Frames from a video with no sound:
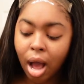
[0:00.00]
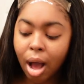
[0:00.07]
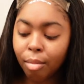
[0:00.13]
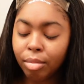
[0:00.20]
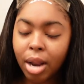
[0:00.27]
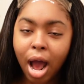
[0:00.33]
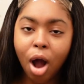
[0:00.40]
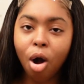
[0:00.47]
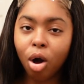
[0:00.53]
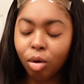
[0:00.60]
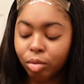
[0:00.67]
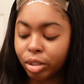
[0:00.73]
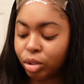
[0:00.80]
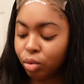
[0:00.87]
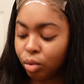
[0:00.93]
I'm not
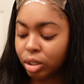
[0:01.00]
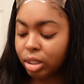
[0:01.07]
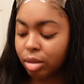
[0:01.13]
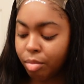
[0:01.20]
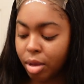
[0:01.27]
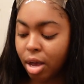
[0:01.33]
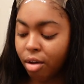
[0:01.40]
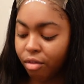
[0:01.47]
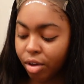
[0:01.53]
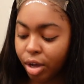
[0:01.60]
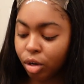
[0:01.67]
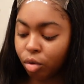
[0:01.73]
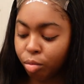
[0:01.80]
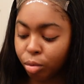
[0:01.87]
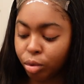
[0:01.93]
always going to be
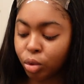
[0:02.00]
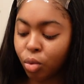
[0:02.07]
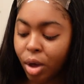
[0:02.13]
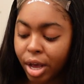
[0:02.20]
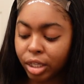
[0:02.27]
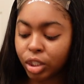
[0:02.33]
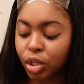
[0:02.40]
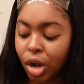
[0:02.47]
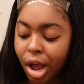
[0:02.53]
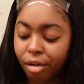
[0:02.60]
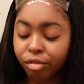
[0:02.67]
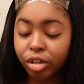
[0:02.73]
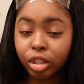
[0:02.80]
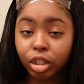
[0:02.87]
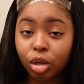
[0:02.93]
available to answer
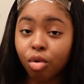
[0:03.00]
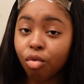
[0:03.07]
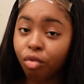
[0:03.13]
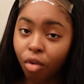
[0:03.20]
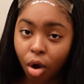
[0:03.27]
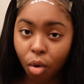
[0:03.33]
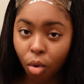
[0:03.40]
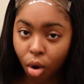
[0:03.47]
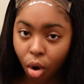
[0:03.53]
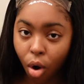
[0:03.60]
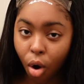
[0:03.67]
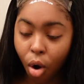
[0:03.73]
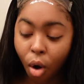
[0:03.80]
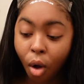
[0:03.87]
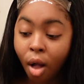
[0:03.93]
every single phone
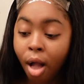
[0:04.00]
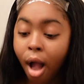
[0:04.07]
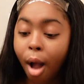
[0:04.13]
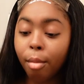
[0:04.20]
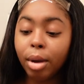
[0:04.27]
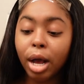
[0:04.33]
call. I'm